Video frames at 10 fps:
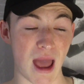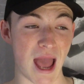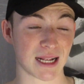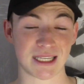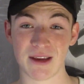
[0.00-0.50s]

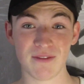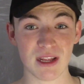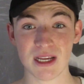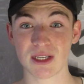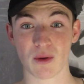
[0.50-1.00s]

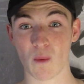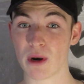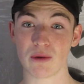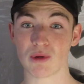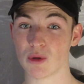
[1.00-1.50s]
activities,
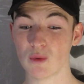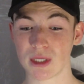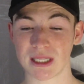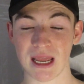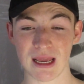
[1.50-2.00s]
when you
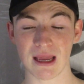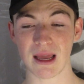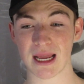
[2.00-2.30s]
use thinking,